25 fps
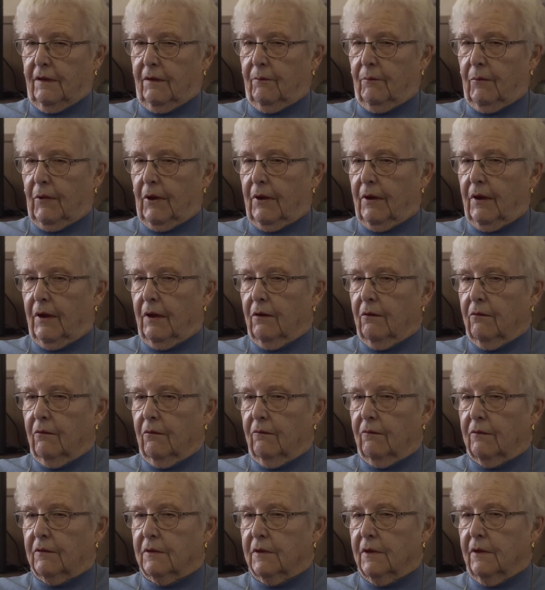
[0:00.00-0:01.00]
my
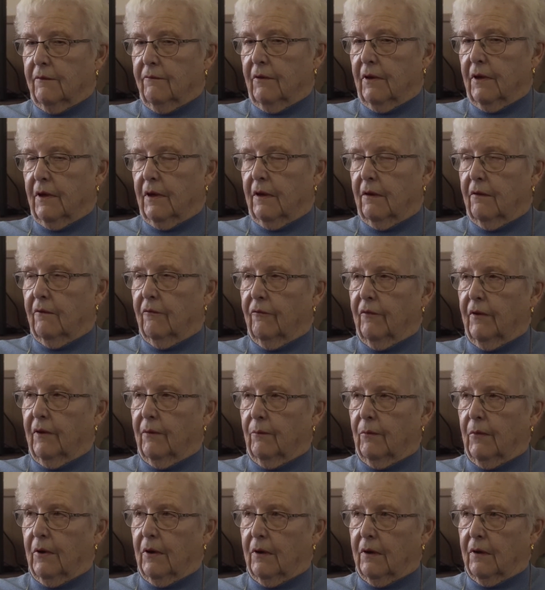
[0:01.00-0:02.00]
uncle was living in
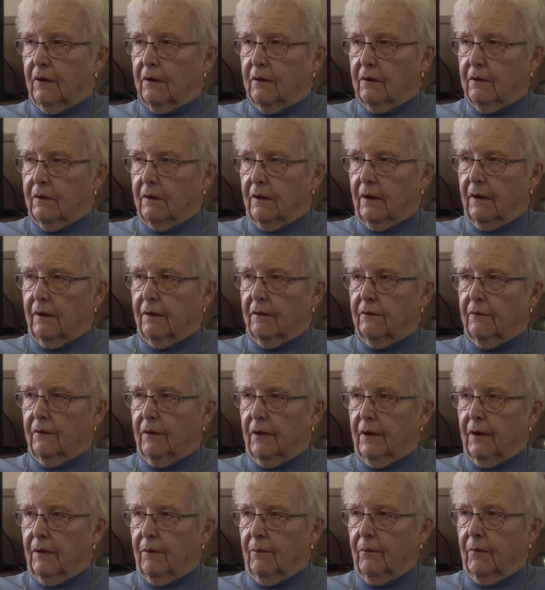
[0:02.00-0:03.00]
Finnmark that
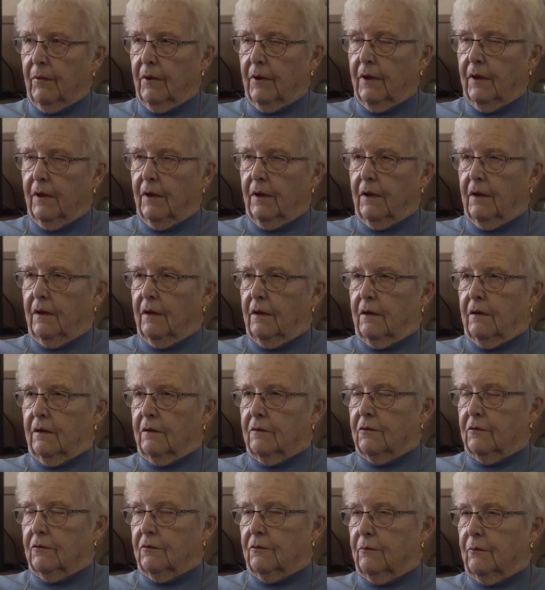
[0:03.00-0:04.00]
time,
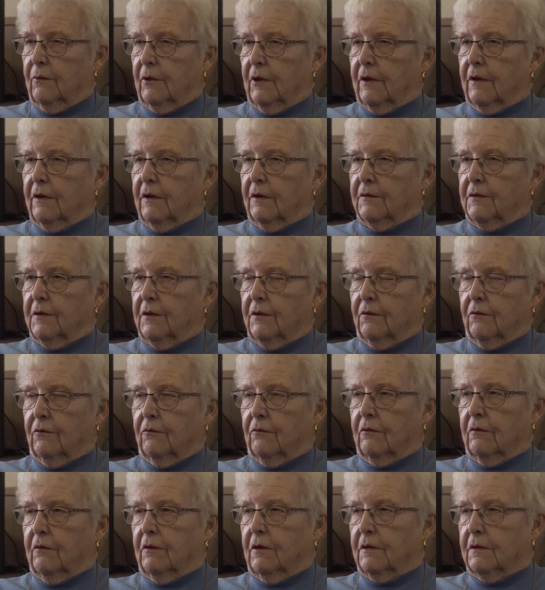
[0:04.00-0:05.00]
so my cousin
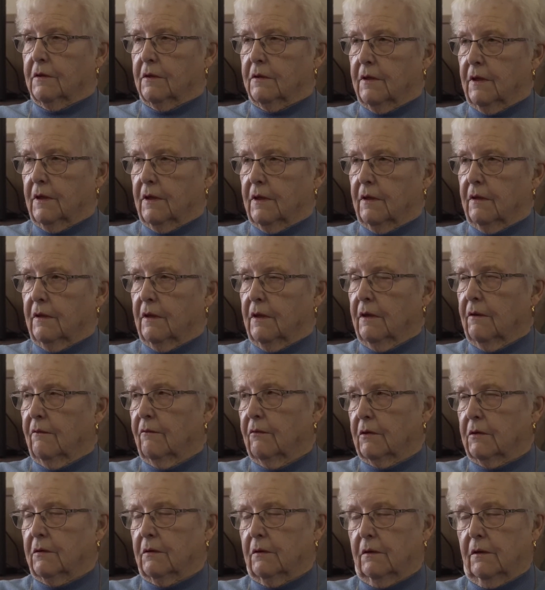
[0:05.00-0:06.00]
took us there.
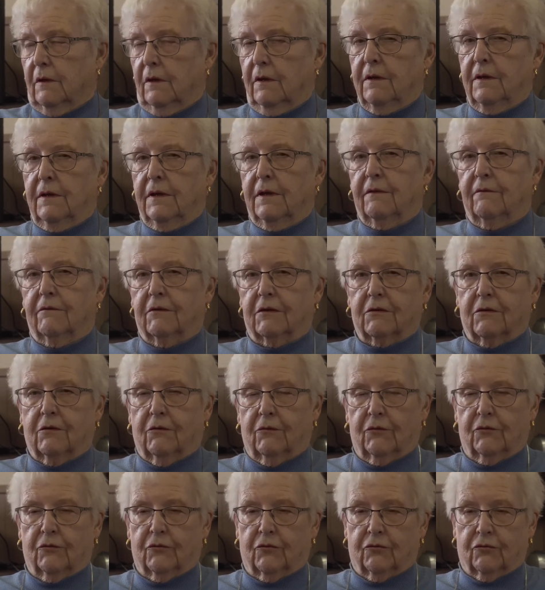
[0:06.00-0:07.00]
He was
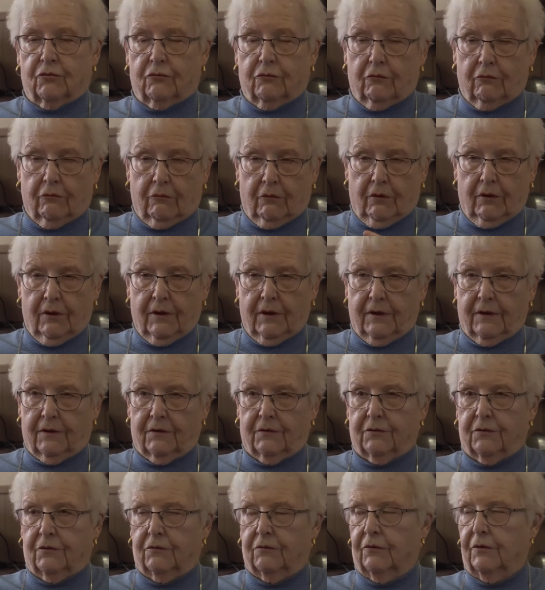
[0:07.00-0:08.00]
going to school here,
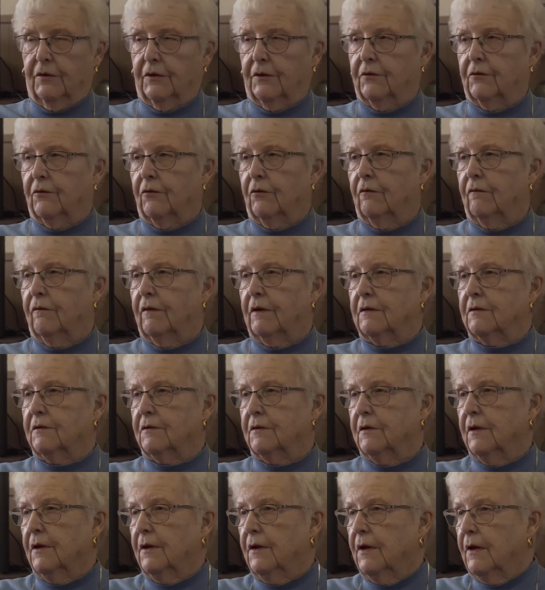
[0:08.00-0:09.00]
so he drove
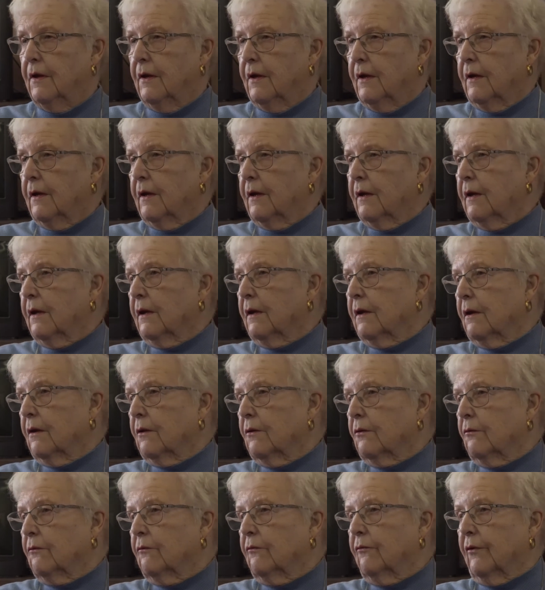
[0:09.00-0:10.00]
us
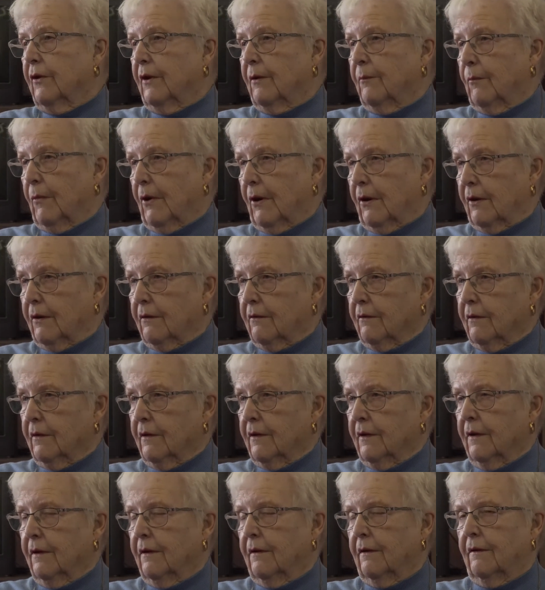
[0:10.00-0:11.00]
into Finnmark.
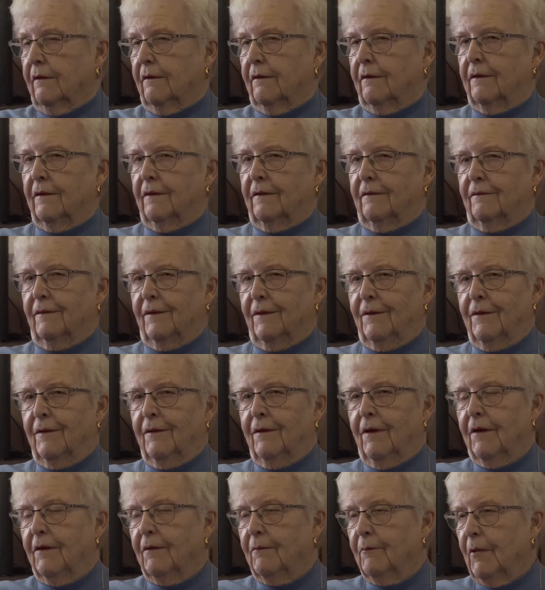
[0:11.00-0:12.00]
And
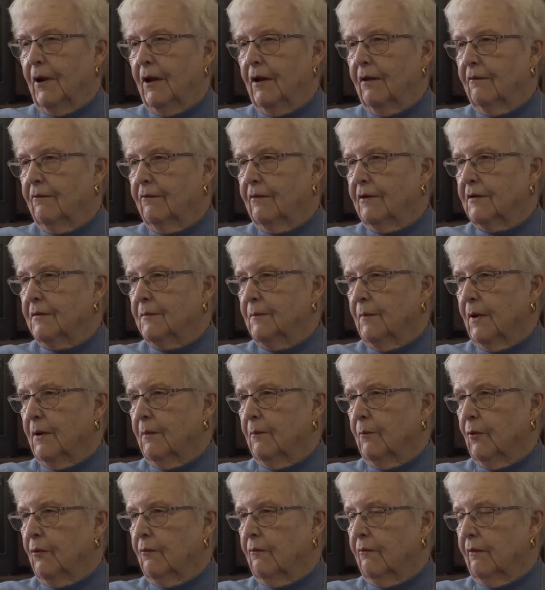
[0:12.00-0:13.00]
I always
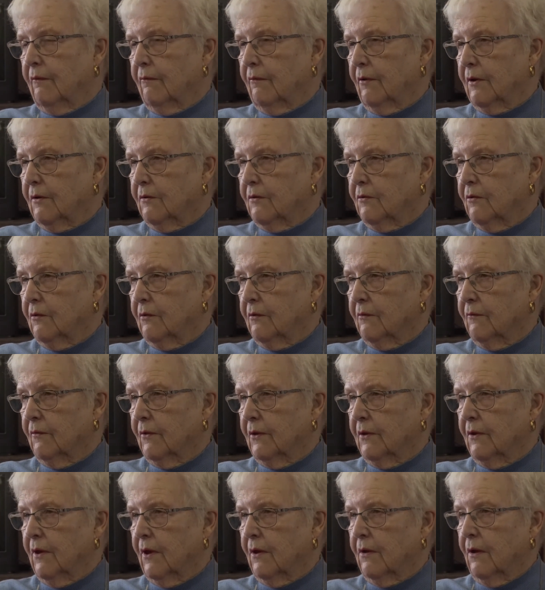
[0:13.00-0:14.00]
remember we
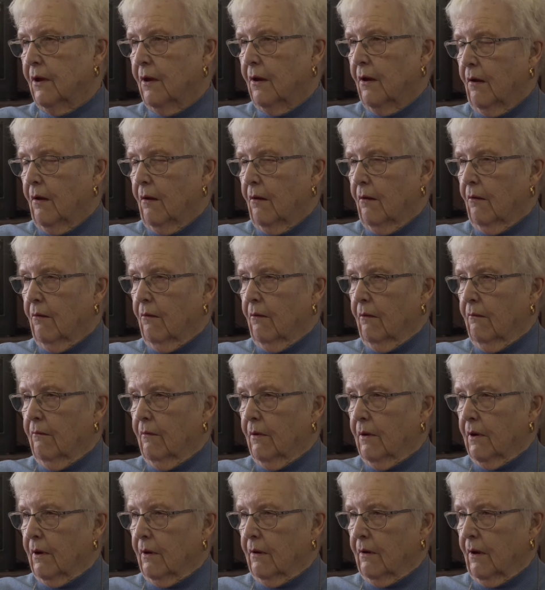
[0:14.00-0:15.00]
thought, oh,
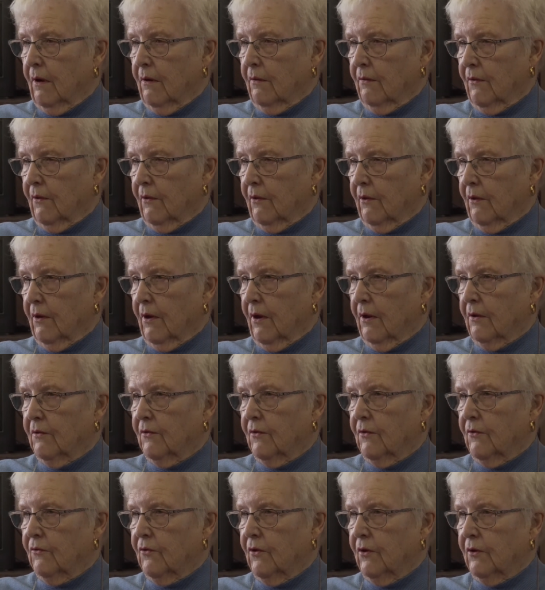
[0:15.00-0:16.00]
what a country! They got
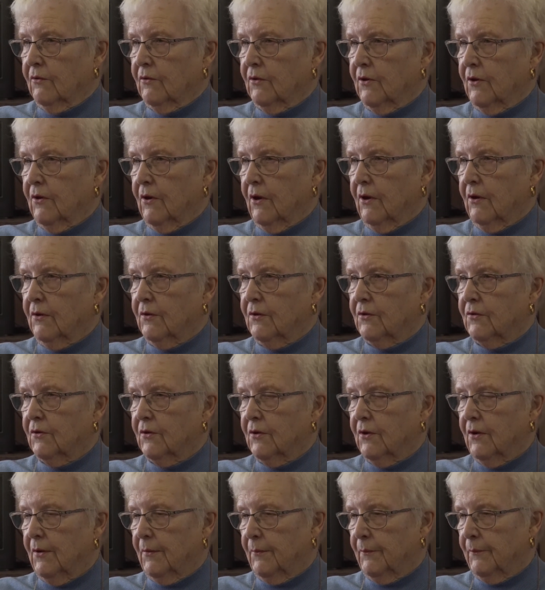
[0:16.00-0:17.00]
such a nice
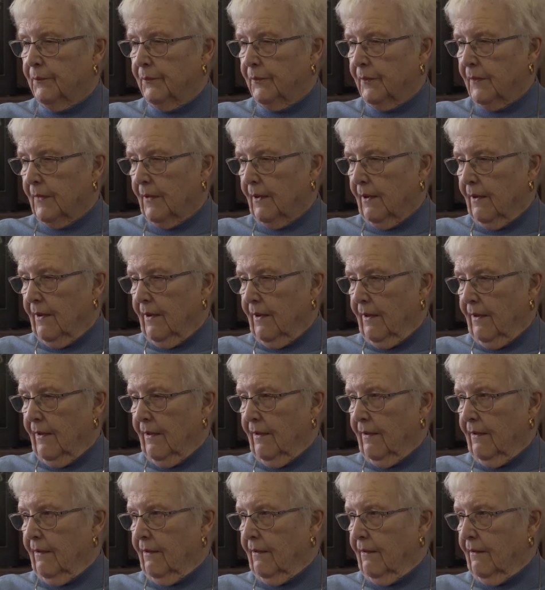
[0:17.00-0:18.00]

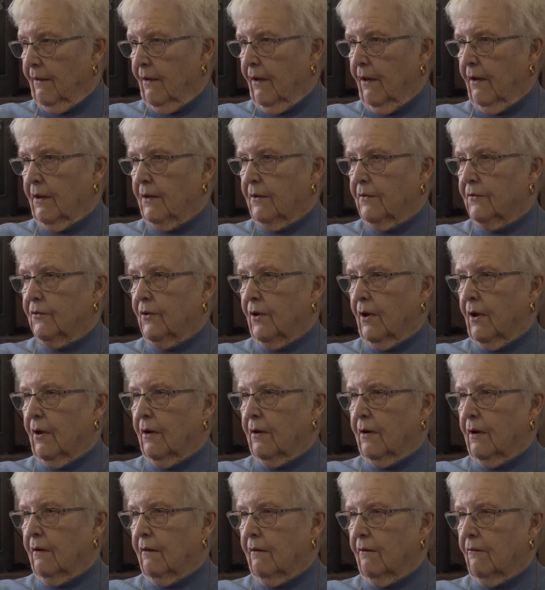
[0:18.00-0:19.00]
lights
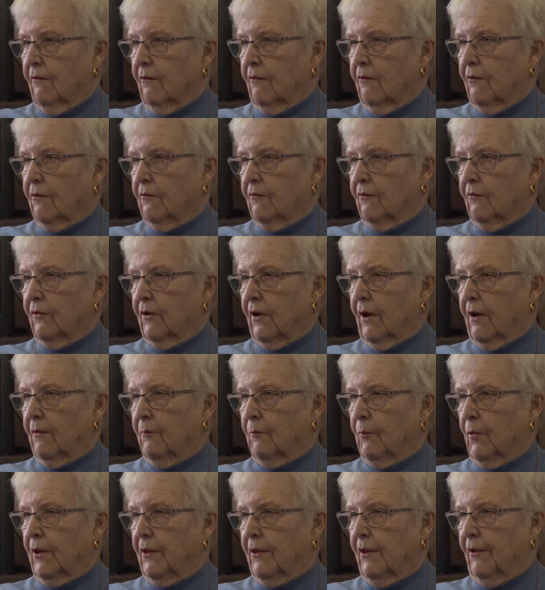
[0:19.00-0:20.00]
on the roadside,
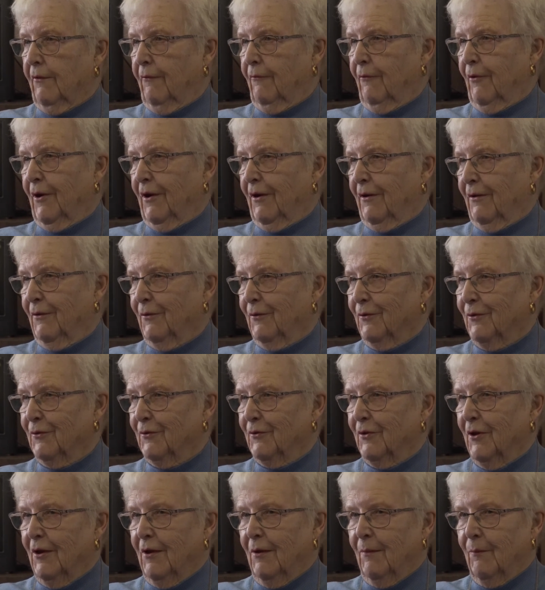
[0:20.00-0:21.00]
but they were
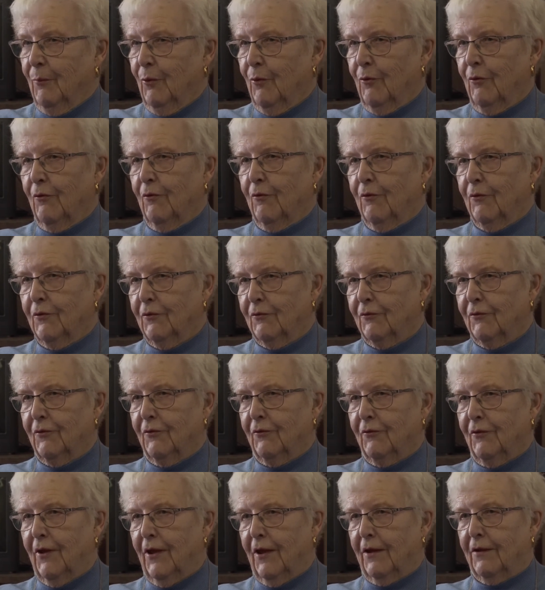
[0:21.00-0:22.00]
those
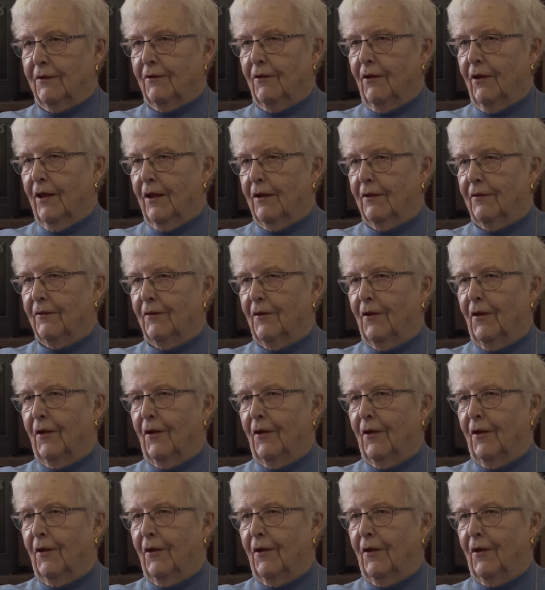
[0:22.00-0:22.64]
posts that had